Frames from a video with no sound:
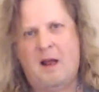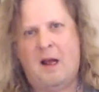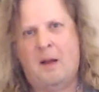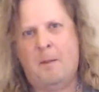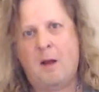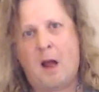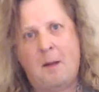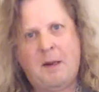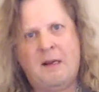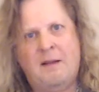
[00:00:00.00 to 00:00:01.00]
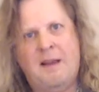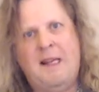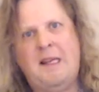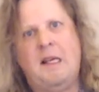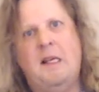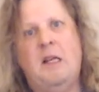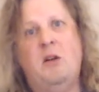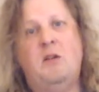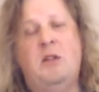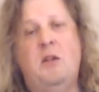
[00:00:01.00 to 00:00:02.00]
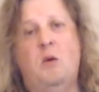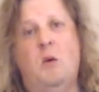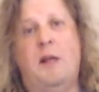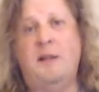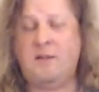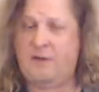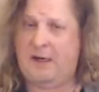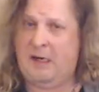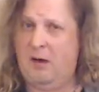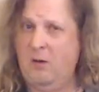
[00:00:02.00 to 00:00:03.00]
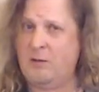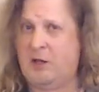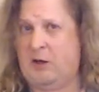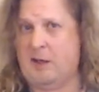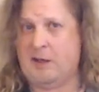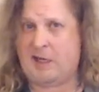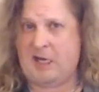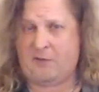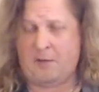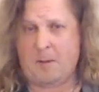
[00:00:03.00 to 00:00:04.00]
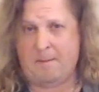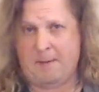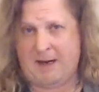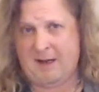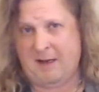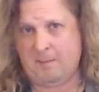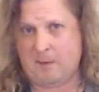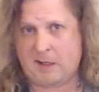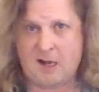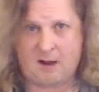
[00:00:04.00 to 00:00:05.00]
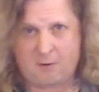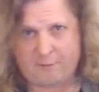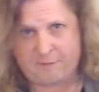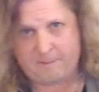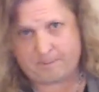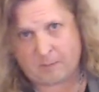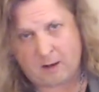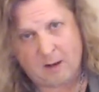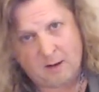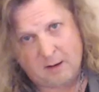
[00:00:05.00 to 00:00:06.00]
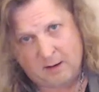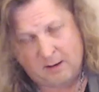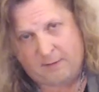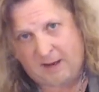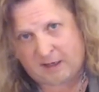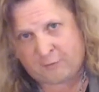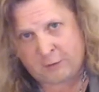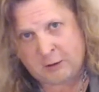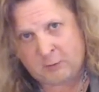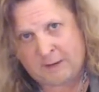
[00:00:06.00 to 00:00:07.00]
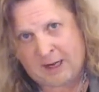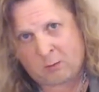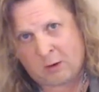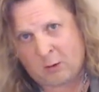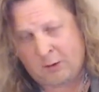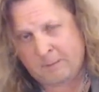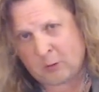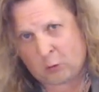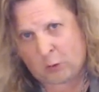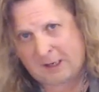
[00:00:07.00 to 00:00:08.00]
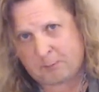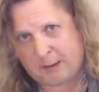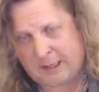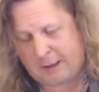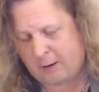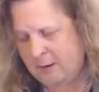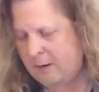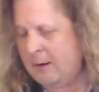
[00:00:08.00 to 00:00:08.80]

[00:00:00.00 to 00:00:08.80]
I'm going to link you to his video so you can see it from the man himself. Thanks for doing that, Rowan. Great player.